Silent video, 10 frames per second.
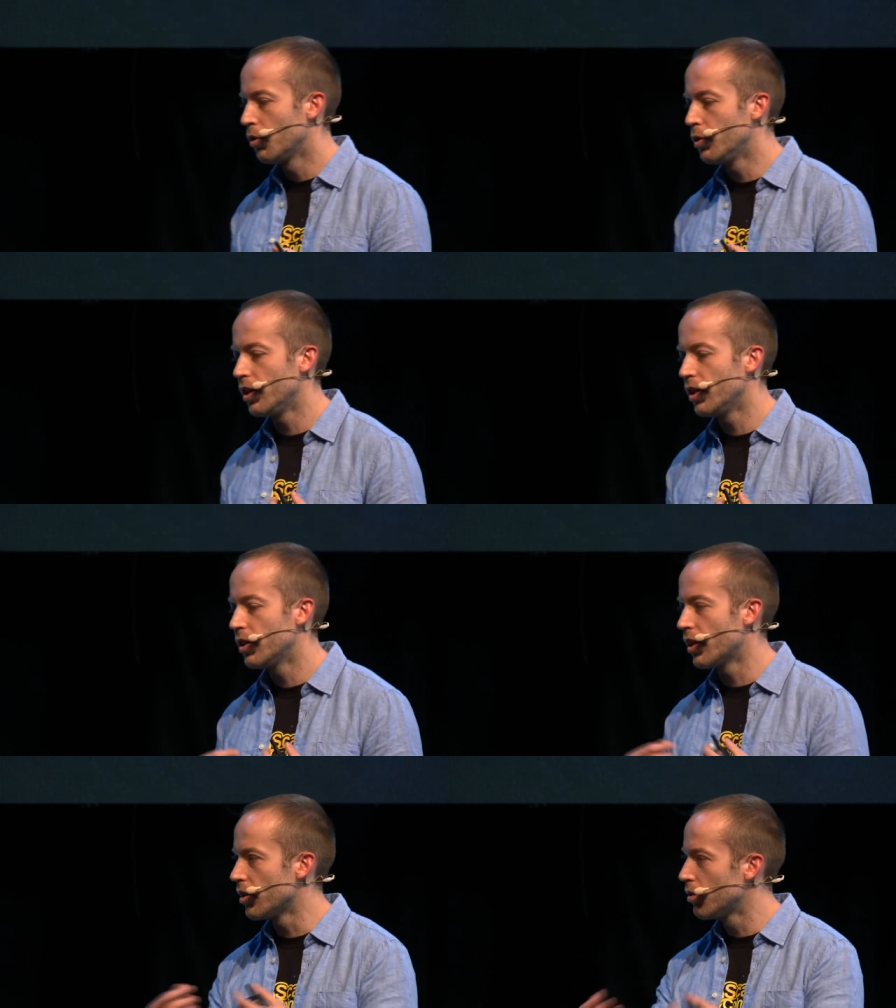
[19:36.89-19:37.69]
We
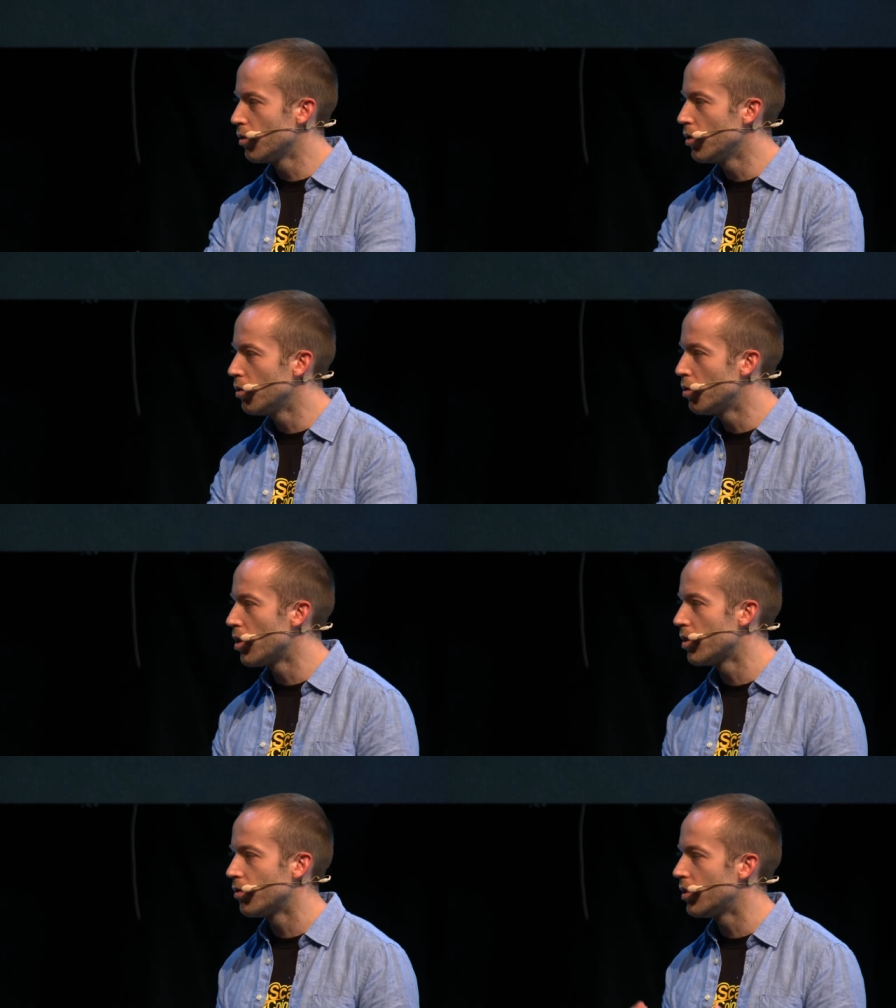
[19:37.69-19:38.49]
grant to you
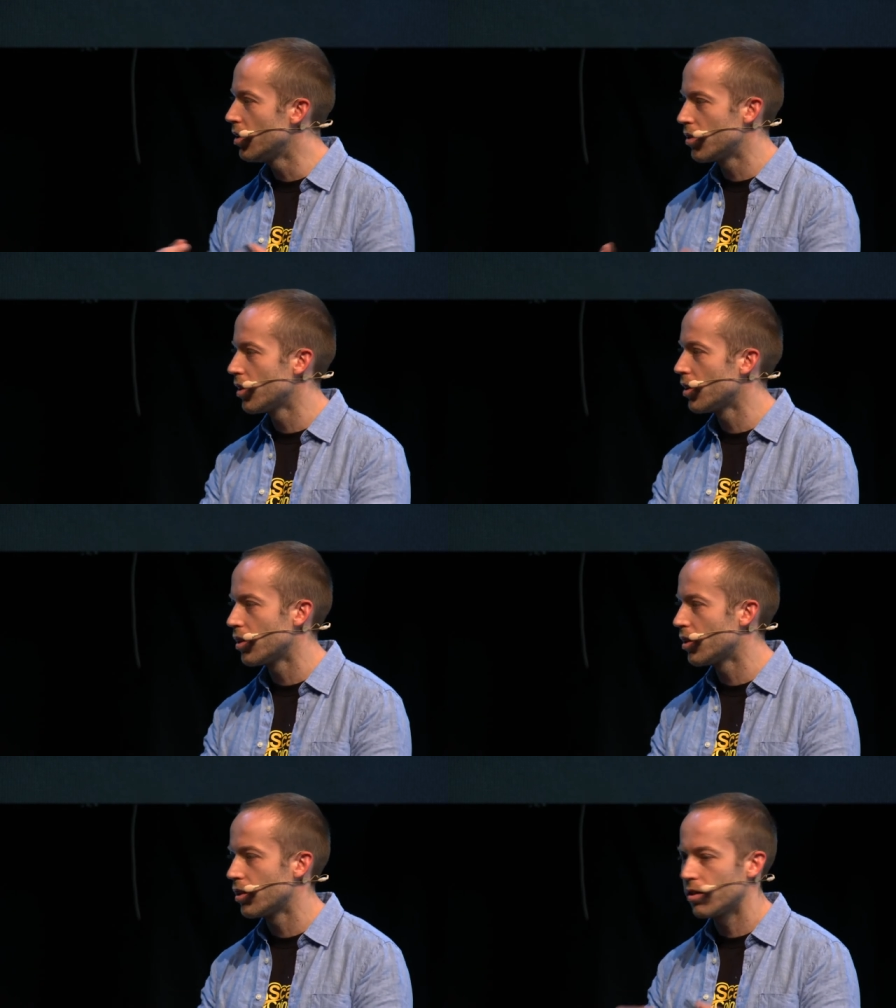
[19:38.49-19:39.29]
one of these
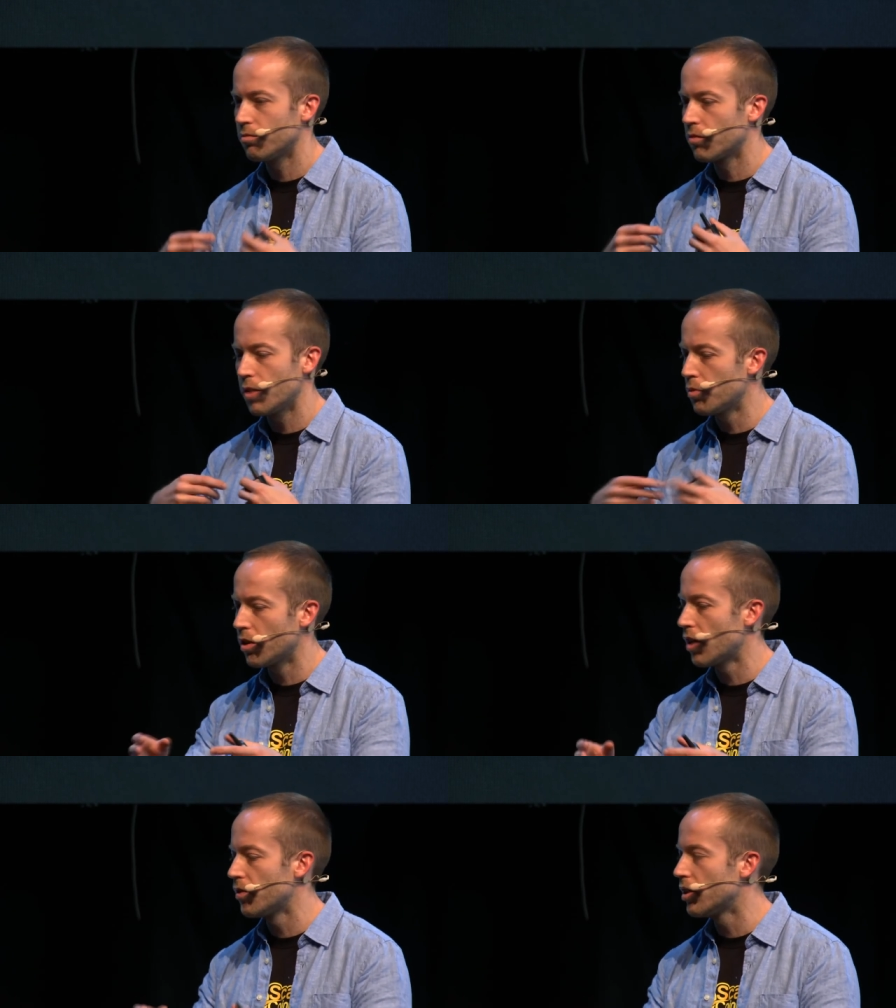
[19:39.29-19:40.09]

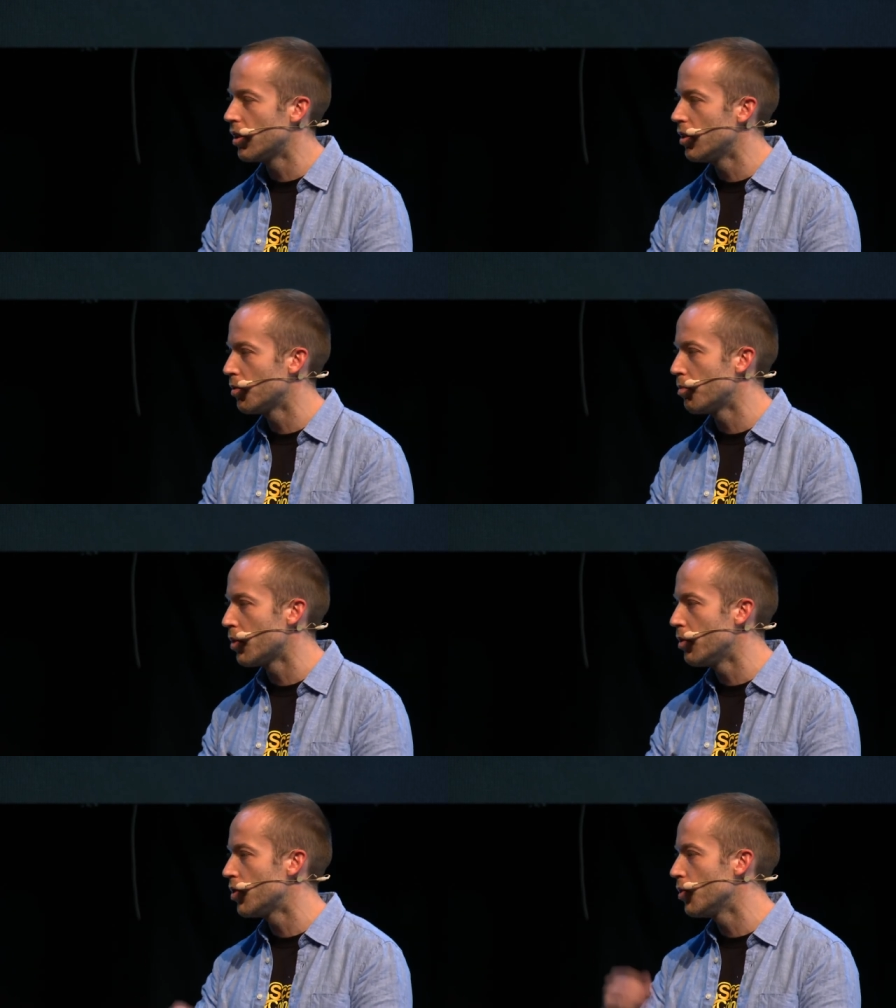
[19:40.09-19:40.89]
cryptographic keys
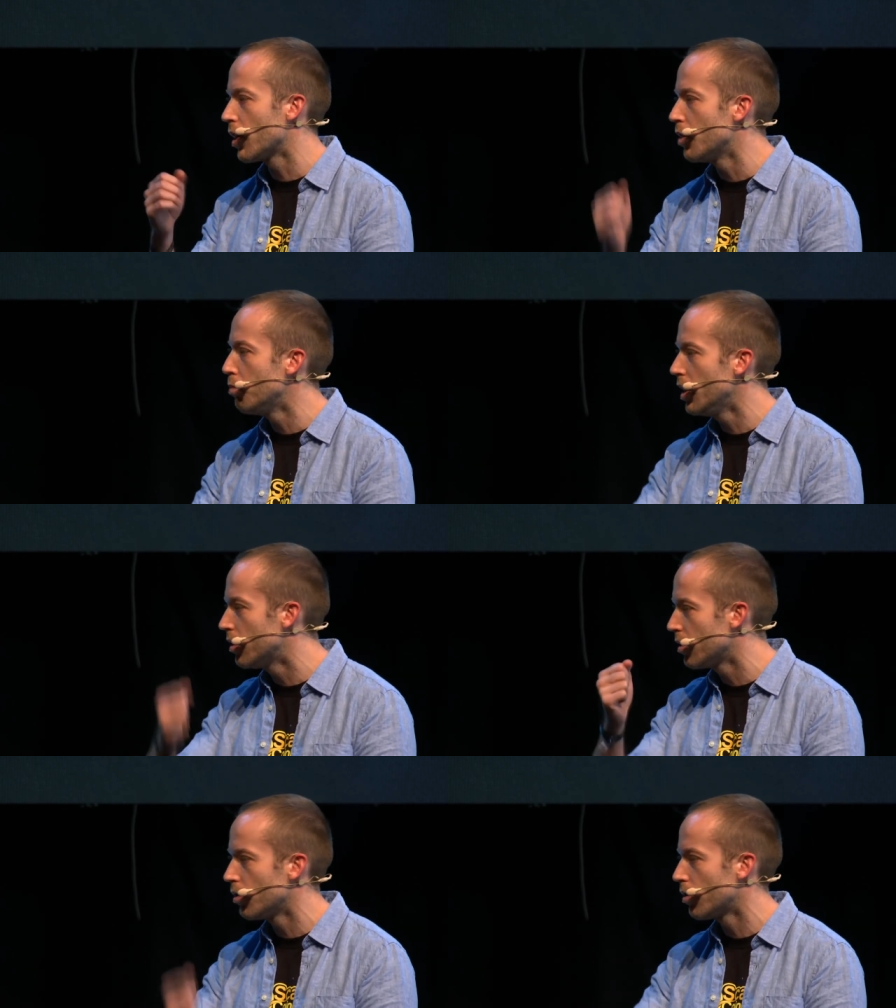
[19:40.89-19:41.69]
by which you can
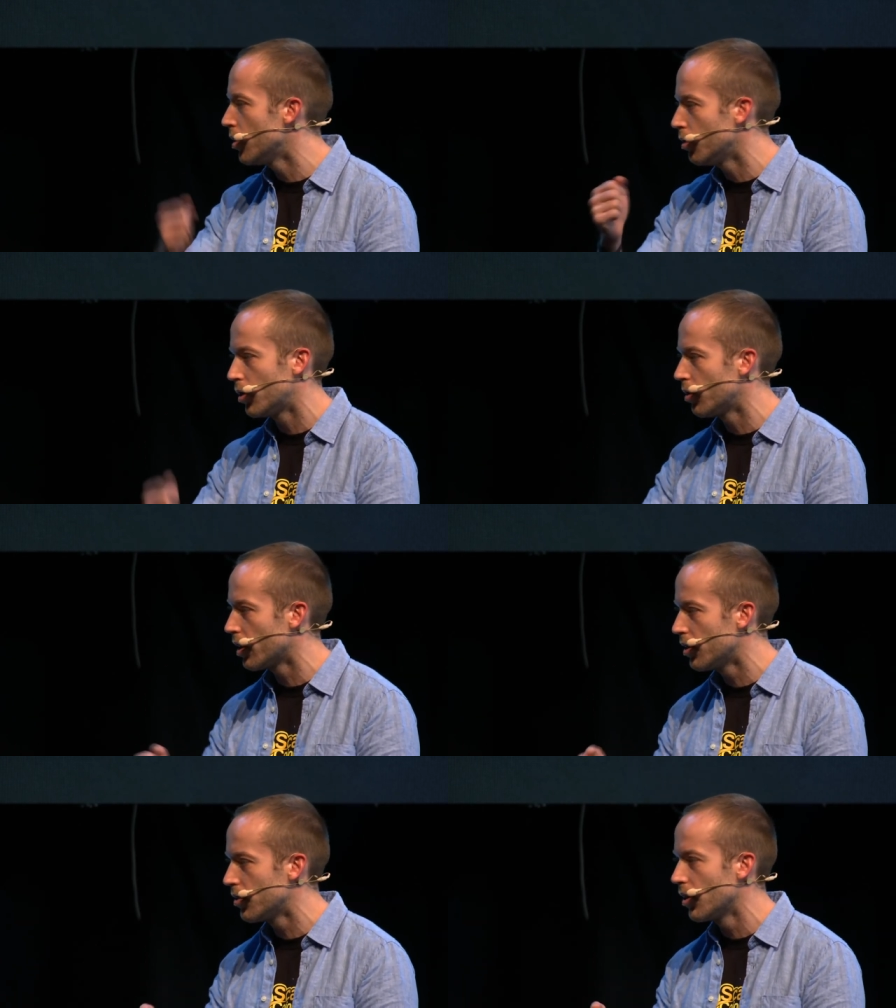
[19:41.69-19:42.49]
mint your new
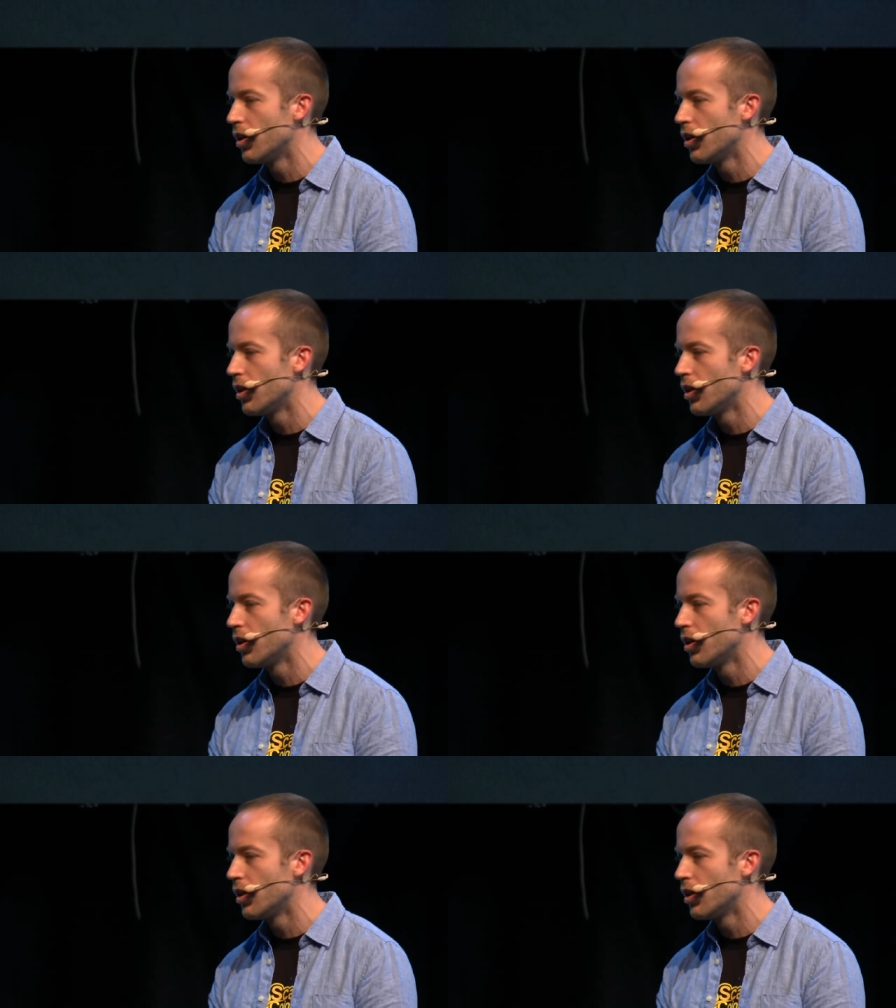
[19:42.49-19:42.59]
tokens,